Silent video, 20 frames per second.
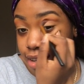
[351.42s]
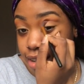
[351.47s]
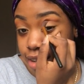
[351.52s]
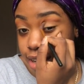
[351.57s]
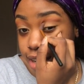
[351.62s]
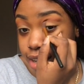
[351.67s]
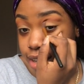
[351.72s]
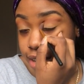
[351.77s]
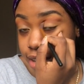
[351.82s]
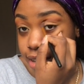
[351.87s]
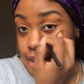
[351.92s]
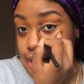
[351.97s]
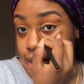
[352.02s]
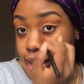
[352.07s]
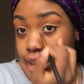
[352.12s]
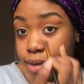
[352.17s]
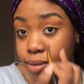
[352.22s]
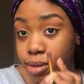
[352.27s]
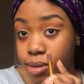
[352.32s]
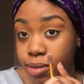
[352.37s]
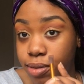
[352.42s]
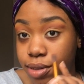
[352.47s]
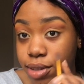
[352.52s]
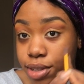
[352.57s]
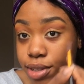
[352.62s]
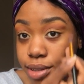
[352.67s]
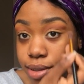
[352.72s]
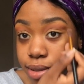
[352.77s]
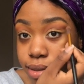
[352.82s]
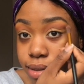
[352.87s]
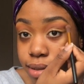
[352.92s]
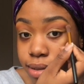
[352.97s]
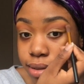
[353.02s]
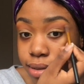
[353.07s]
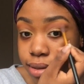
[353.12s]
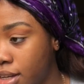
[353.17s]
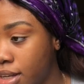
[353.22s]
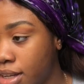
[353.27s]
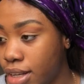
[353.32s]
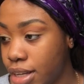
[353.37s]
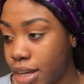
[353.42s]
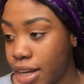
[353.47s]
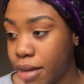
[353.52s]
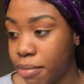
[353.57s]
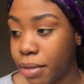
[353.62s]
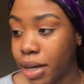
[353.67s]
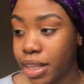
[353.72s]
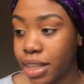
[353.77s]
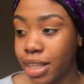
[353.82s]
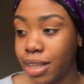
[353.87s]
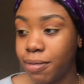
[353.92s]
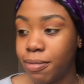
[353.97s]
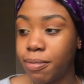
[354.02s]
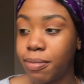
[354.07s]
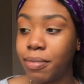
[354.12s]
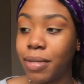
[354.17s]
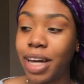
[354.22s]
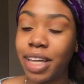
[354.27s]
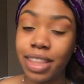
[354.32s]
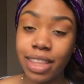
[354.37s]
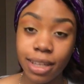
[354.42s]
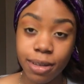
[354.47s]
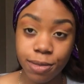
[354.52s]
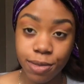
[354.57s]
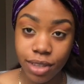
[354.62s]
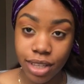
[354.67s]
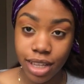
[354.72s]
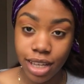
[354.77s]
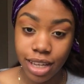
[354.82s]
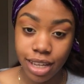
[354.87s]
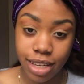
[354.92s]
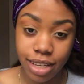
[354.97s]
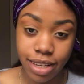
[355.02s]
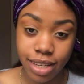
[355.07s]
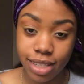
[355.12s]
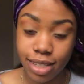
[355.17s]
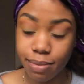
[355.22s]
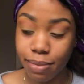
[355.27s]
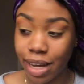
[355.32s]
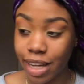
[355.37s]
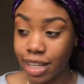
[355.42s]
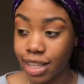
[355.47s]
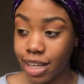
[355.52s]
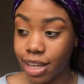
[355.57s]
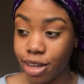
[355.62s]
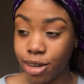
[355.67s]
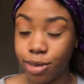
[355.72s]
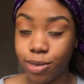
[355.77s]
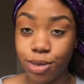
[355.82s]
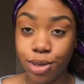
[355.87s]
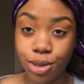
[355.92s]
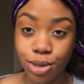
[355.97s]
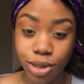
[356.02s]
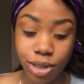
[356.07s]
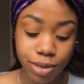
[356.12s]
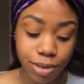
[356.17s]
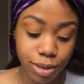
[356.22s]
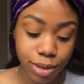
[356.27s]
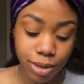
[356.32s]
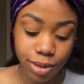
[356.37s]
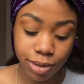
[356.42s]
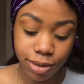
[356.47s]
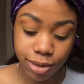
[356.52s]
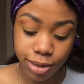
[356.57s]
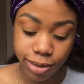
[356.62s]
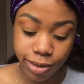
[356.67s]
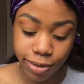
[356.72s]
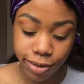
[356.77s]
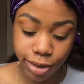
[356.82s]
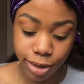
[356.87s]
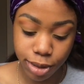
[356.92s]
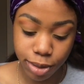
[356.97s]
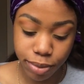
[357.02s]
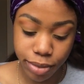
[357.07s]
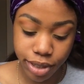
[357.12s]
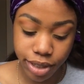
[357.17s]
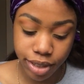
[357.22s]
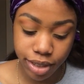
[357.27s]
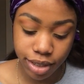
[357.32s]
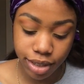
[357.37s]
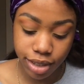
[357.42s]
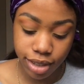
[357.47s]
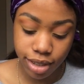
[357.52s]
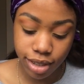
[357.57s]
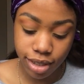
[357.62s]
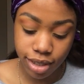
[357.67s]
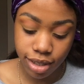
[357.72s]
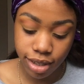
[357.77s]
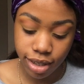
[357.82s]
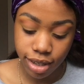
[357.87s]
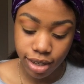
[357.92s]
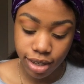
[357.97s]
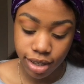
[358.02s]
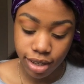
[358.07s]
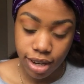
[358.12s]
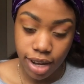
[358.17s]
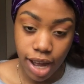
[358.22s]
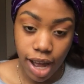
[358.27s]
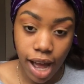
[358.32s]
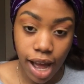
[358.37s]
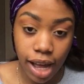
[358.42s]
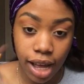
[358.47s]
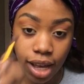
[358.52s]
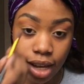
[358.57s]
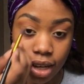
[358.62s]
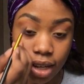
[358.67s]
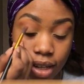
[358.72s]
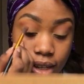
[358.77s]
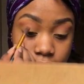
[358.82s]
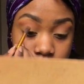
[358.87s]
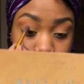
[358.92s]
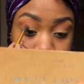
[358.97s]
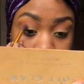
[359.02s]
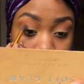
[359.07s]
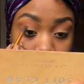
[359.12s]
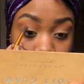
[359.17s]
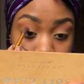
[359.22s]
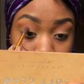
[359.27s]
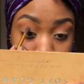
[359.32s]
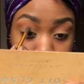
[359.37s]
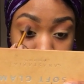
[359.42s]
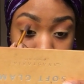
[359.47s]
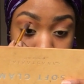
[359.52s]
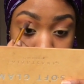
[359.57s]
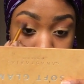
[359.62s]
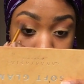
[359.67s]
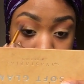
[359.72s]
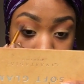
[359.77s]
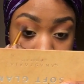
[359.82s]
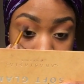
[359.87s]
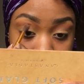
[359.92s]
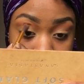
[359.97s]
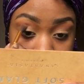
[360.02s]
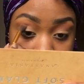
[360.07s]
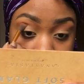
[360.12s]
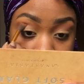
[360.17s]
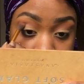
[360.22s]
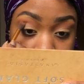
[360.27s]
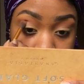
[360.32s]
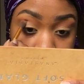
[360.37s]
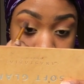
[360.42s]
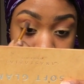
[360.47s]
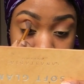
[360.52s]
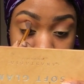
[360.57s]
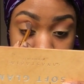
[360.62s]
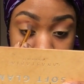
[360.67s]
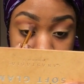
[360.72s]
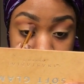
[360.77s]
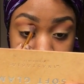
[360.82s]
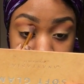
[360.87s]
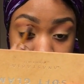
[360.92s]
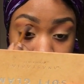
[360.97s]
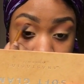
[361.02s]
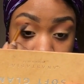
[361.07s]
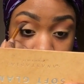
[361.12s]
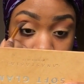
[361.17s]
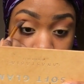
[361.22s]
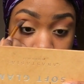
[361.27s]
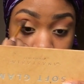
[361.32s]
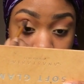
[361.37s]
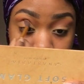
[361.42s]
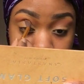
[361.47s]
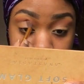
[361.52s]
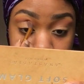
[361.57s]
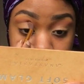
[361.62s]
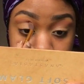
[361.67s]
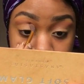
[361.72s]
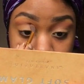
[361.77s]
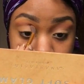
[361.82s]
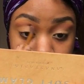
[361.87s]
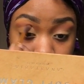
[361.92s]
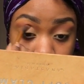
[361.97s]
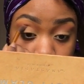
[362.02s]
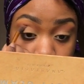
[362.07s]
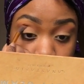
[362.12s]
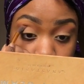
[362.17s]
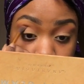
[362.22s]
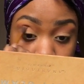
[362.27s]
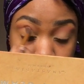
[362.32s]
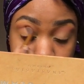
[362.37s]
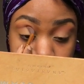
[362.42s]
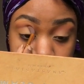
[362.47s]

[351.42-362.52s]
I know that one for sure. Yeah, my theme for the year is my year of joyful fulfillment, and I thought that just set such a lovely tone